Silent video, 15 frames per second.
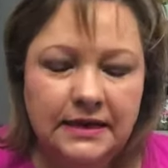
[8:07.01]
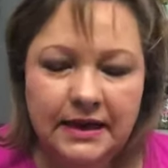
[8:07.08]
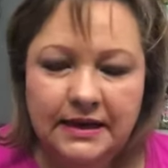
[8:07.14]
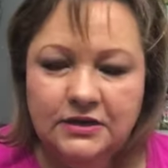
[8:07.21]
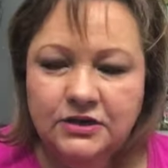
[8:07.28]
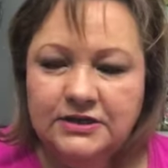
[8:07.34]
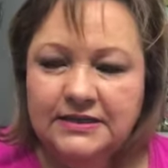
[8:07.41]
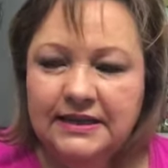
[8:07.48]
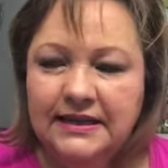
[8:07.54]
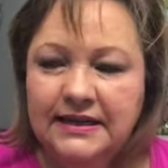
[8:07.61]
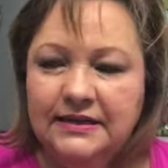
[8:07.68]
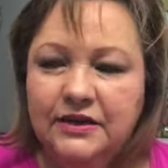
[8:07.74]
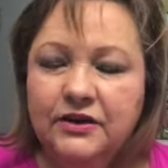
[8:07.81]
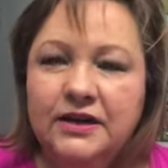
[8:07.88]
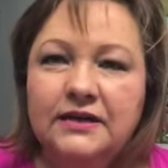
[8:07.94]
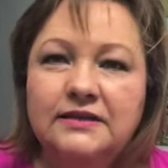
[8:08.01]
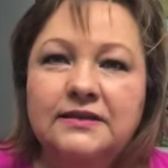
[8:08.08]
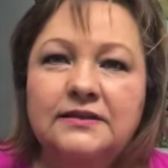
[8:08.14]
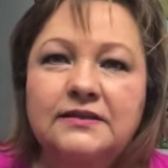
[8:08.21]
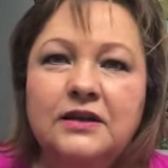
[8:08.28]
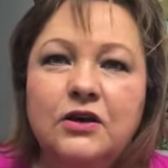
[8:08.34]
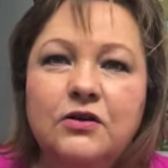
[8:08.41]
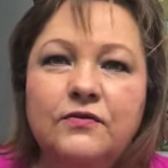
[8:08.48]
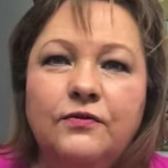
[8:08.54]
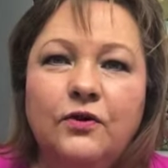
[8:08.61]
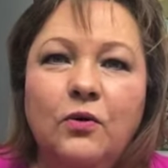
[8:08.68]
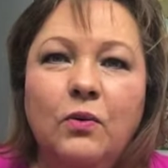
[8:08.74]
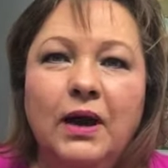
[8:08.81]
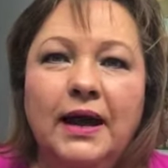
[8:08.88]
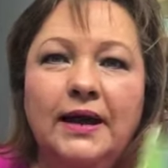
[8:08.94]
and just get in there and soak for
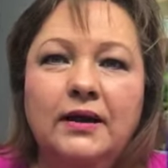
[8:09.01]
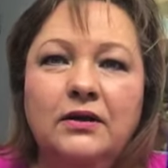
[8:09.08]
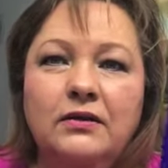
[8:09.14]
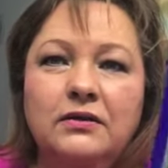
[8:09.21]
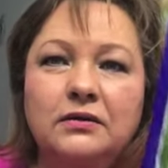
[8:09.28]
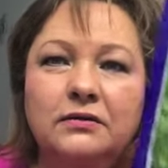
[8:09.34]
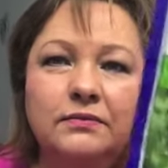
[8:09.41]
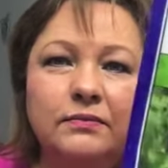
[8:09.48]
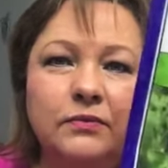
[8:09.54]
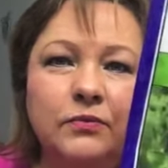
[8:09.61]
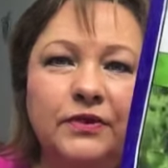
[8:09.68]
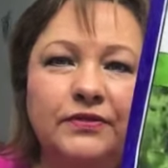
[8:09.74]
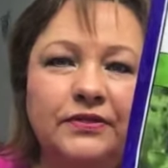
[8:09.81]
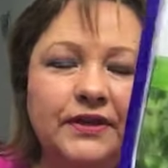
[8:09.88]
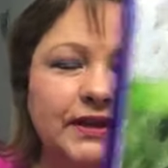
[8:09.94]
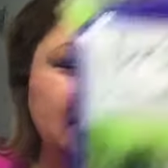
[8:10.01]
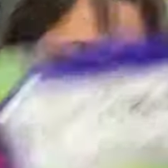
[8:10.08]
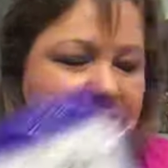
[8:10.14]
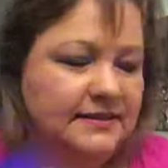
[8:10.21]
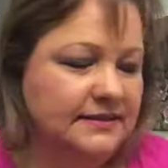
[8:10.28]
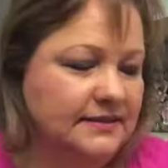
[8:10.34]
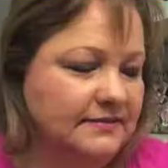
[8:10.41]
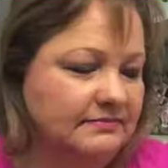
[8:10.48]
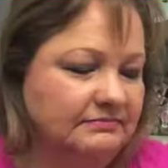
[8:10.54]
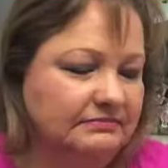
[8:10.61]
a while with this.